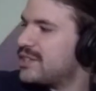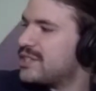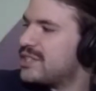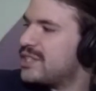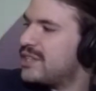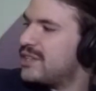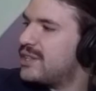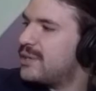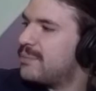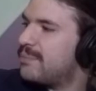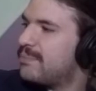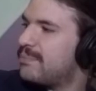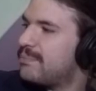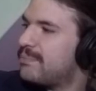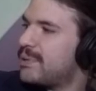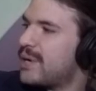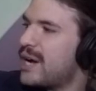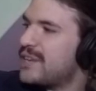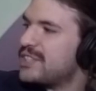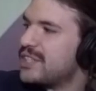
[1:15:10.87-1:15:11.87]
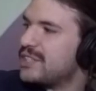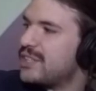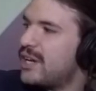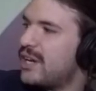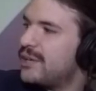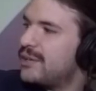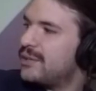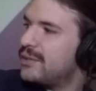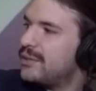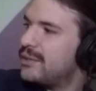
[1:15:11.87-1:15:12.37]
did the project
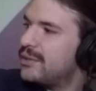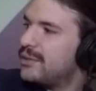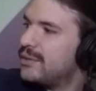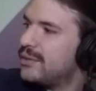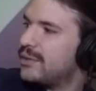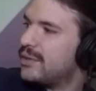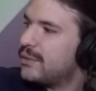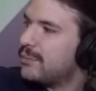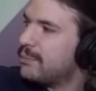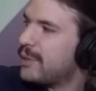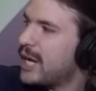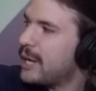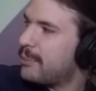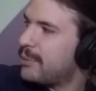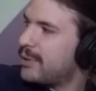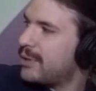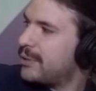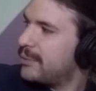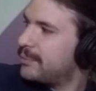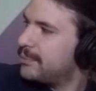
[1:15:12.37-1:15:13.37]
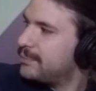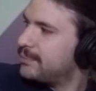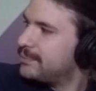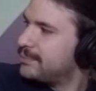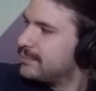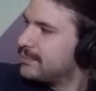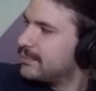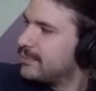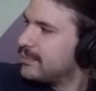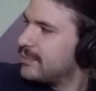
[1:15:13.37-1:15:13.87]
on? The paper?
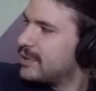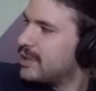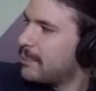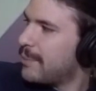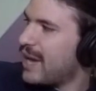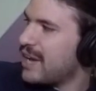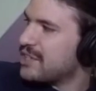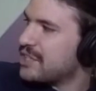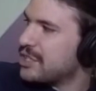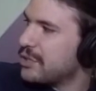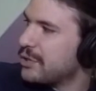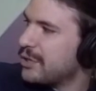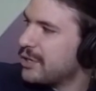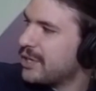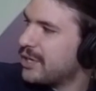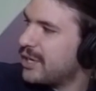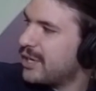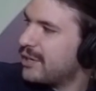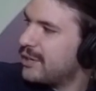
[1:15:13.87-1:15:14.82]
The mass shooter guy?